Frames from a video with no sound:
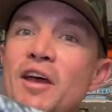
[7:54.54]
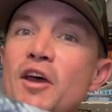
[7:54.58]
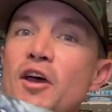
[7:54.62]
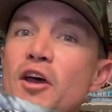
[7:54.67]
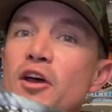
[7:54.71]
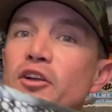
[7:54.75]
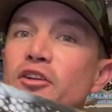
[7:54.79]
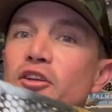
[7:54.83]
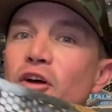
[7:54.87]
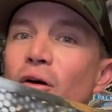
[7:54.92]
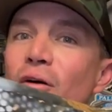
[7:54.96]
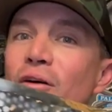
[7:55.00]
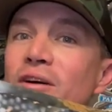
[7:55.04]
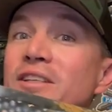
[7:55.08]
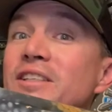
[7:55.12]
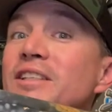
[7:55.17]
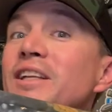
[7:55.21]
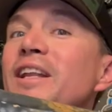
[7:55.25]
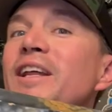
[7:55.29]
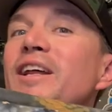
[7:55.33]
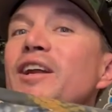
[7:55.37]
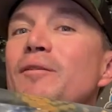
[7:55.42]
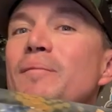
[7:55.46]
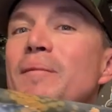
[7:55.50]
It's always a
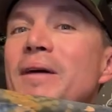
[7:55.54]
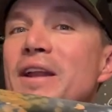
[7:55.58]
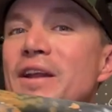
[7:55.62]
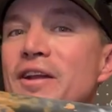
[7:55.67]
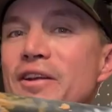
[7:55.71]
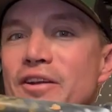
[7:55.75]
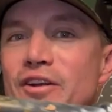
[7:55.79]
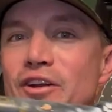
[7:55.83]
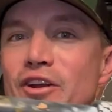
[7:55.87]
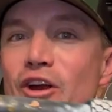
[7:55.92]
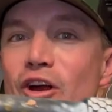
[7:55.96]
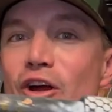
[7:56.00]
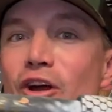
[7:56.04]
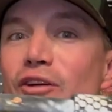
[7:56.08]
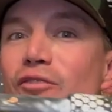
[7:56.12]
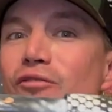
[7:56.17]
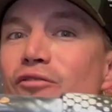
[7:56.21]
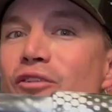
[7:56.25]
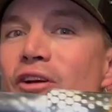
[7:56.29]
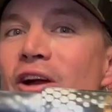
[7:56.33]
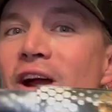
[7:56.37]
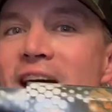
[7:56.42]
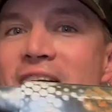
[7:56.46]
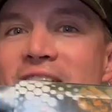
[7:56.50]
little bit
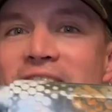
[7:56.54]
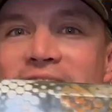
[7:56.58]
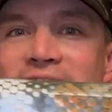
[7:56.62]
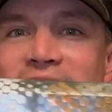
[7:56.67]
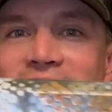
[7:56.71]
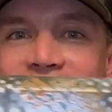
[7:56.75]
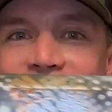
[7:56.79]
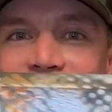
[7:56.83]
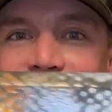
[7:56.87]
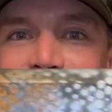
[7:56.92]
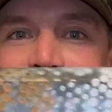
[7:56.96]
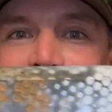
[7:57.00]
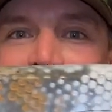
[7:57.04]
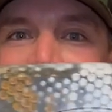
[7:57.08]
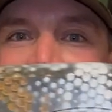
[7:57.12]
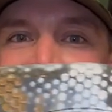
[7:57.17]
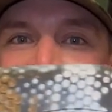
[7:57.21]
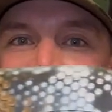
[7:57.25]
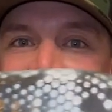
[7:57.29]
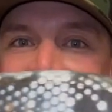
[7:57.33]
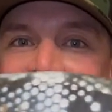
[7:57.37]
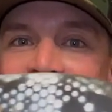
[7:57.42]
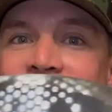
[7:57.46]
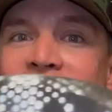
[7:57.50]
nerve-wracking at
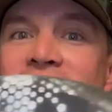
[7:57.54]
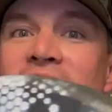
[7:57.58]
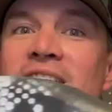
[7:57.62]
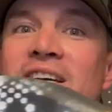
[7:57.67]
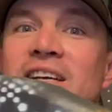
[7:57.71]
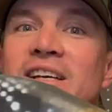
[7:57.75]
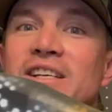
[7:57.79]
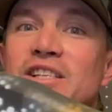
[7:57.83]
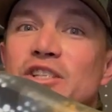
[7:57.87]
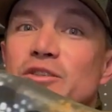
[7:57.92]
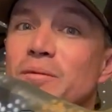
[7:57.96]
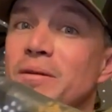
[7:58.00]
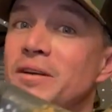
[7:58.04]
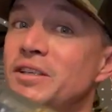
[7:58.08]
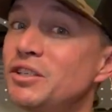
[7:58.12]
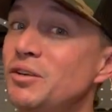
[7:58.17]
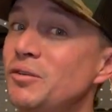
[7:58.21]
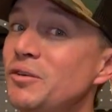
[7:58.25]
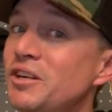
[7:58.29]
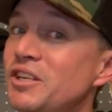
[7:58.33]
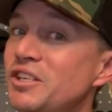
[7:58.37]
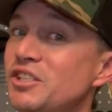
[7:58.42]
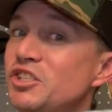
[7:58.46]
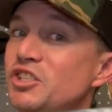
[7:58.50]
first, especially
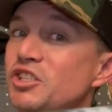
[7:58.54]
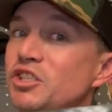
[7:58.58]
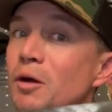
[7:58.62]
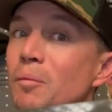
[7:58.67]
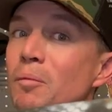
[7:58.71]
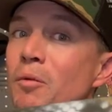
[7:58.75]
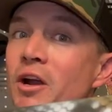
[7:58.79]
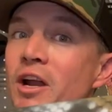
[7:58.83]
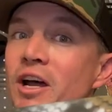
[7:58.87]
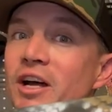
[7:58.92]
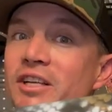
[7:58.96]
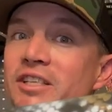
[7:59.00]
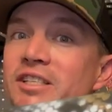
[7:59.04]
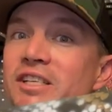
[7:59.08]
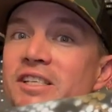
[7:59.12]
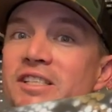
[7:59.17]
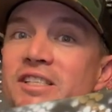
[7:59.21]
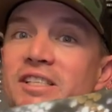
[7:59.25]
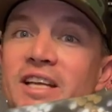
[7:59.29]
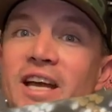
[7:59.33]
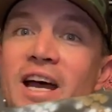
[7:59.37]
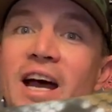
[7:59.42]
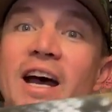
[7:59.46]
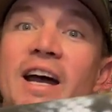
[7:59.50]
when it's someone else's
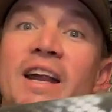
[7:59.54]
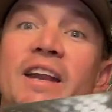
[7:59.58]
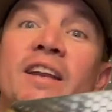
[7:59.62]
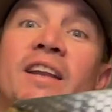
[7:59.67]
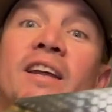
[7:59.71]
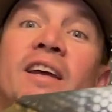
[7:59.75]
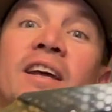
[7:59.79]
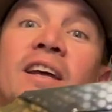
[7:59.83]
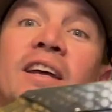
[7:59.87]
gun.